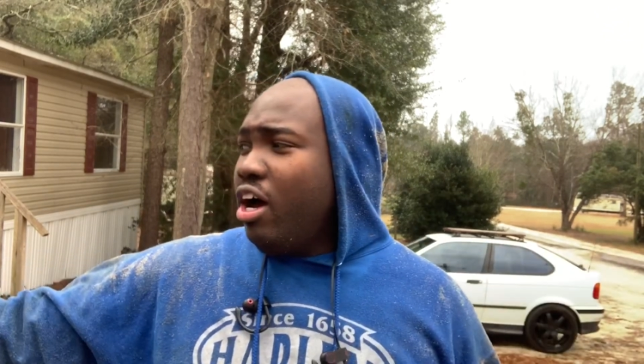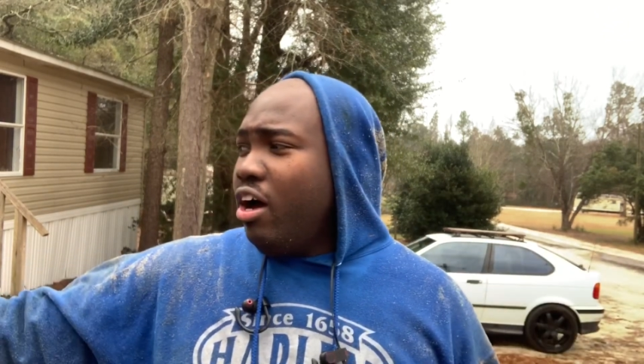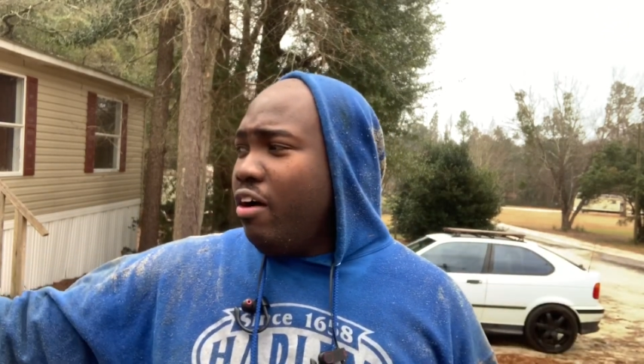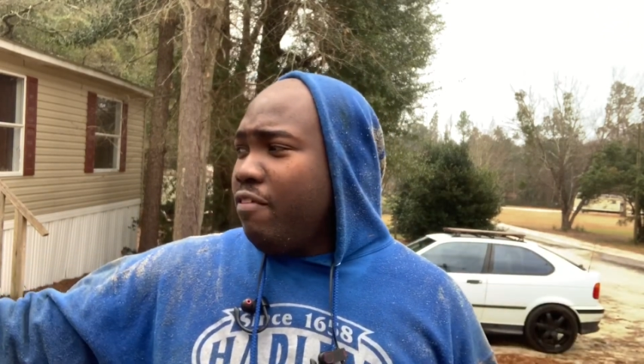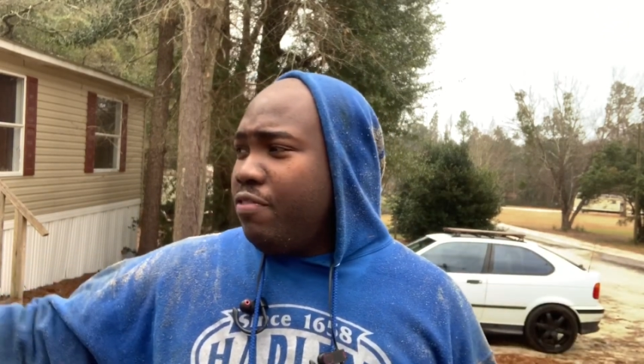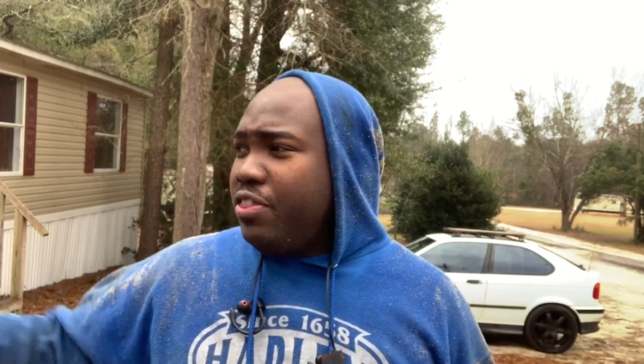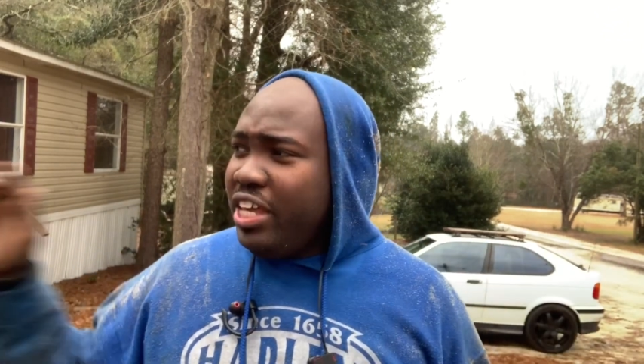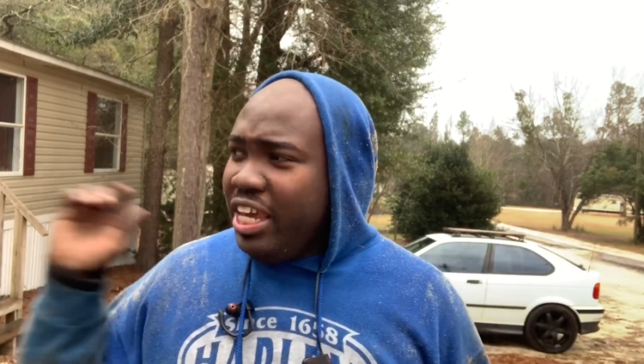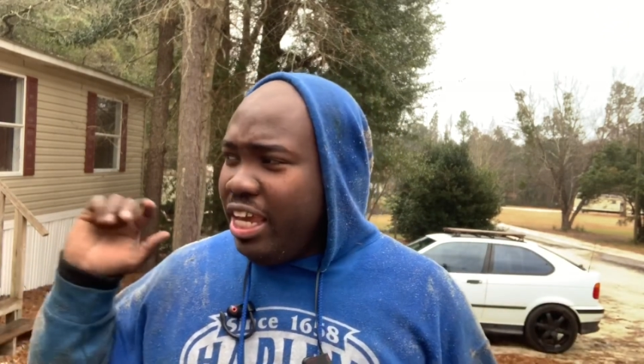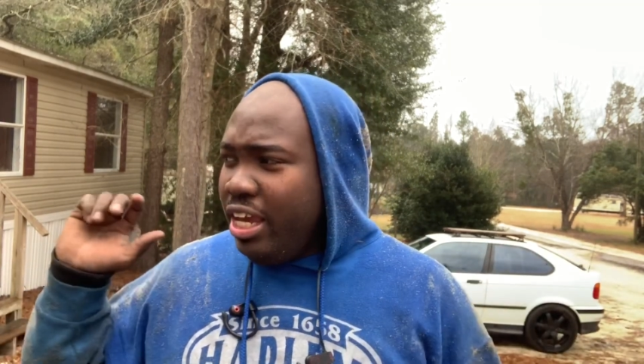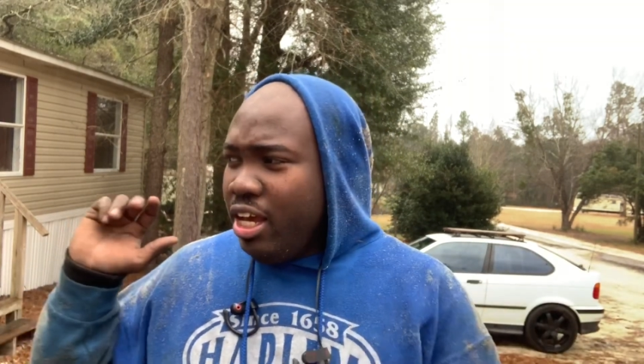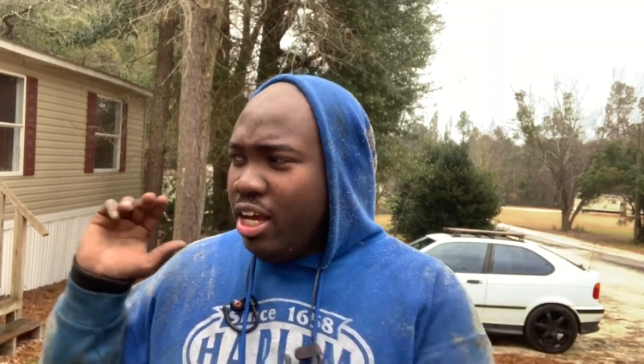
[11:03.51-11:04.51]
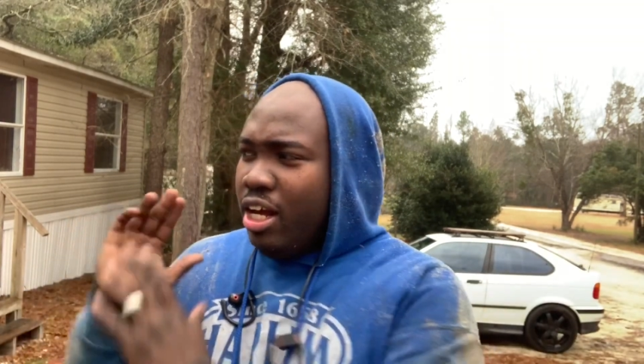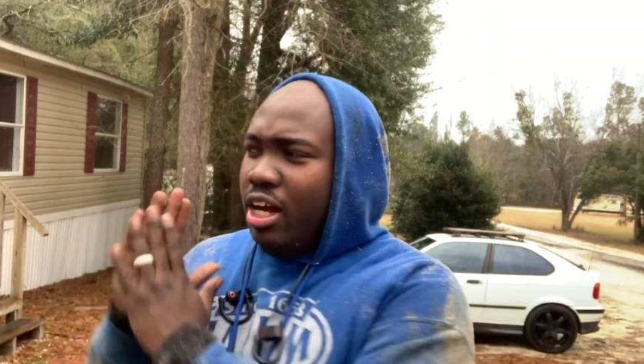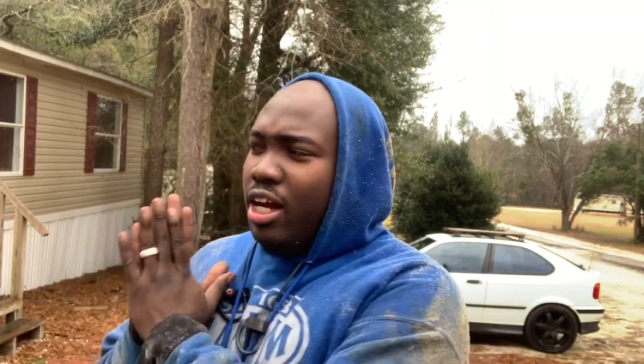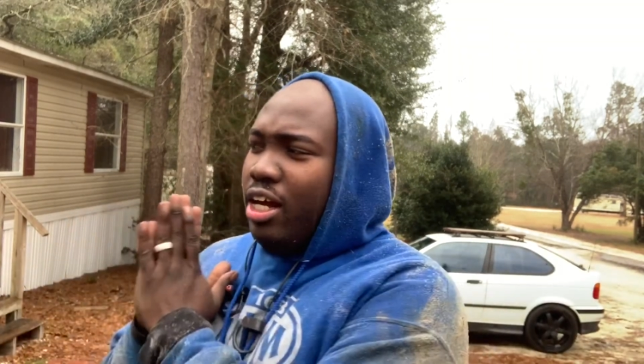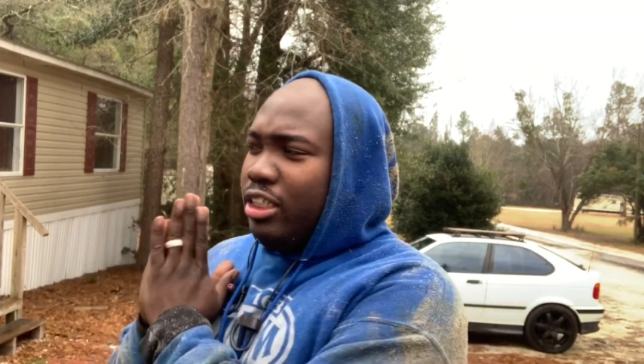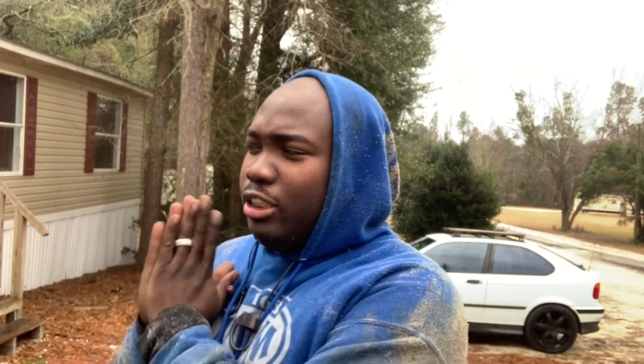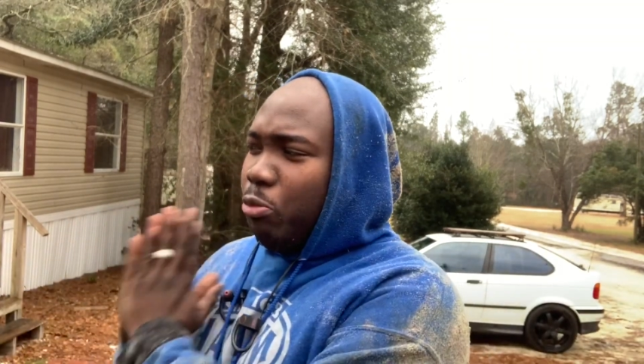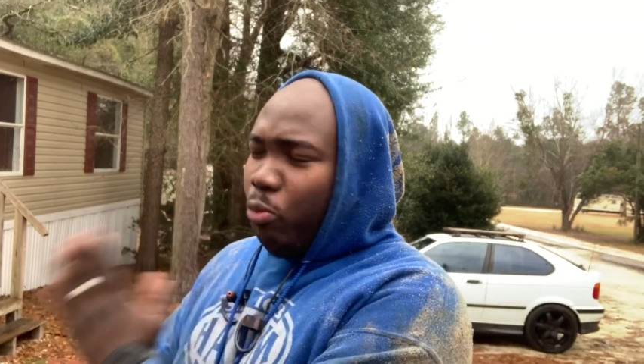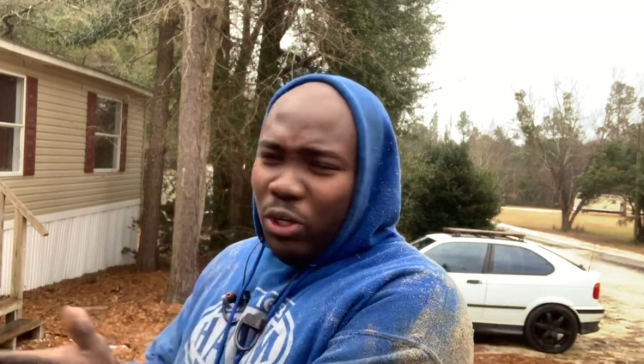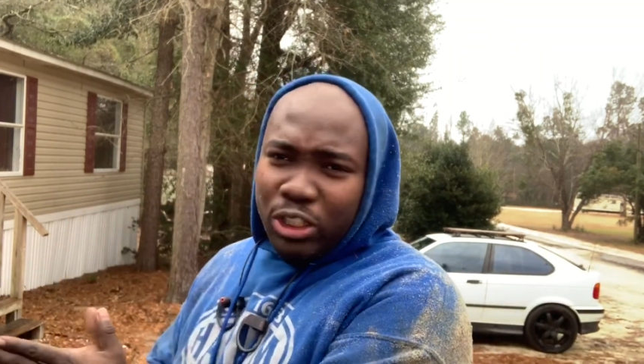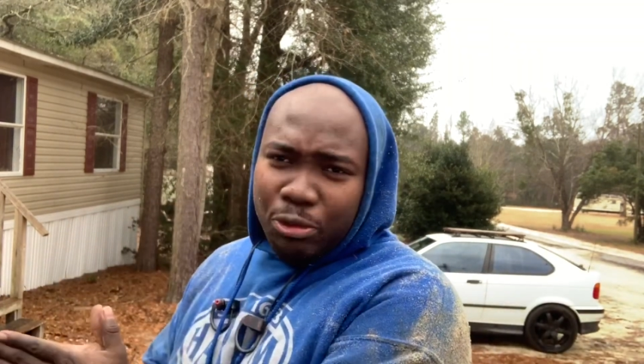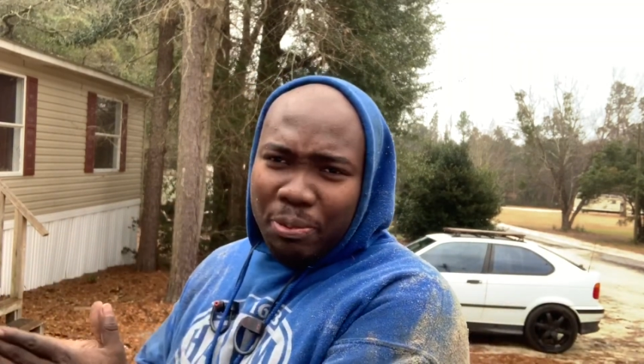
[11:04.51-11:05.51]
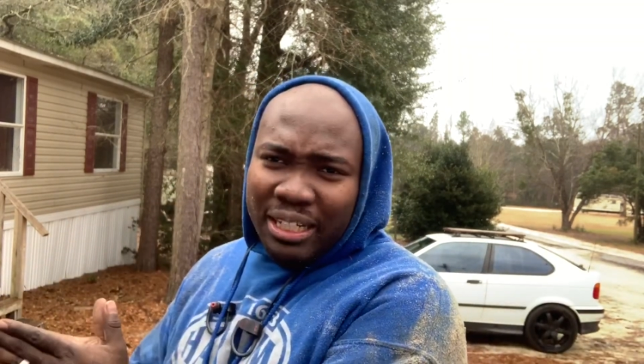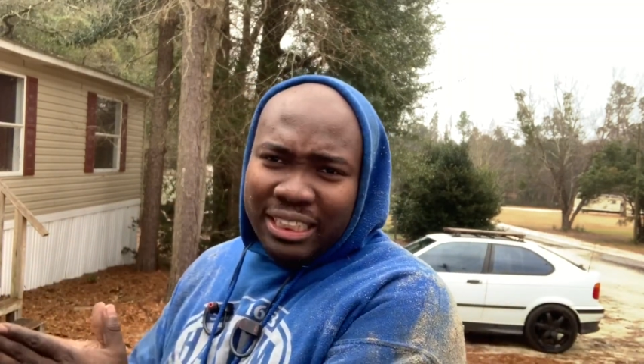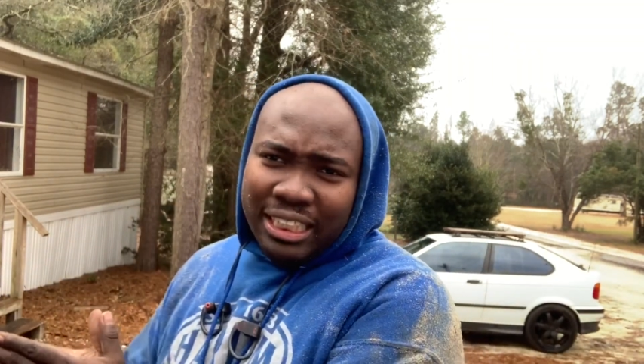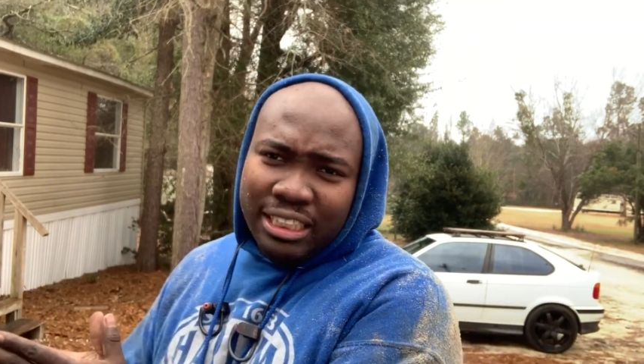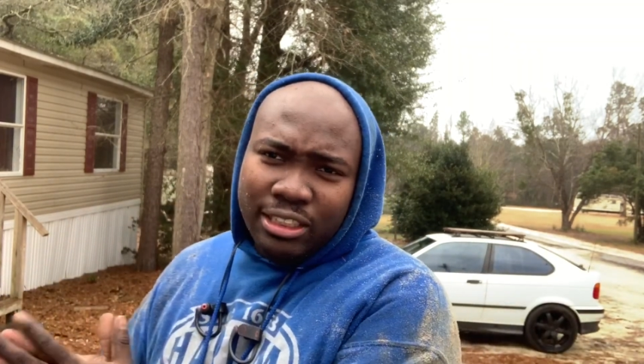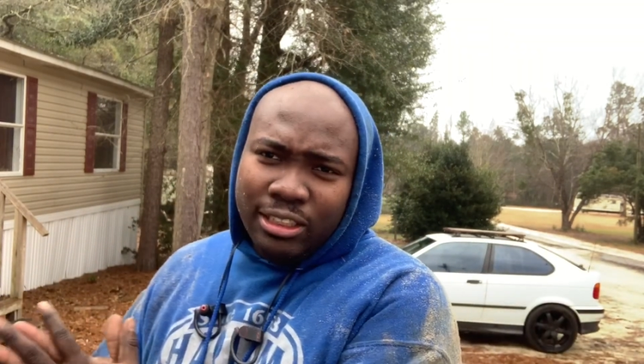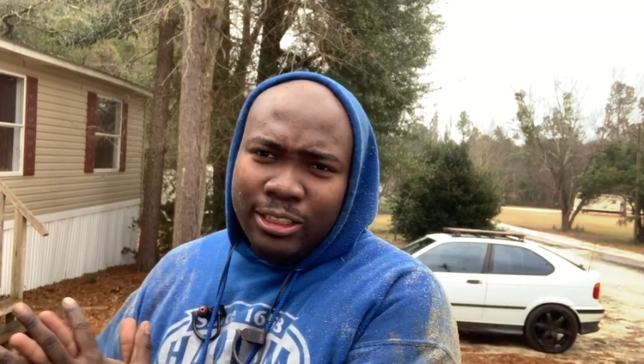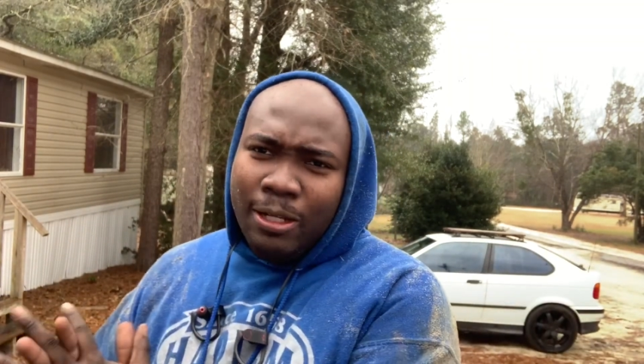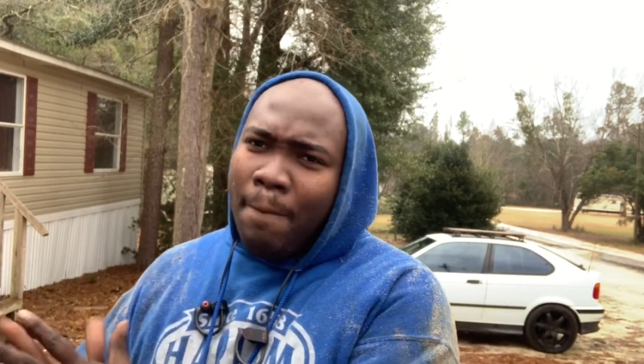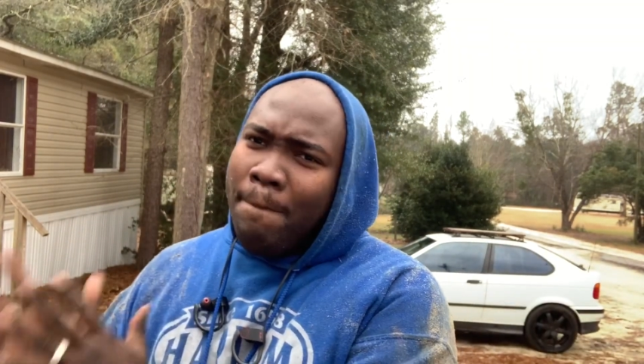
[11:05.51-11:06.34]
of the uh, wheel speed sensors.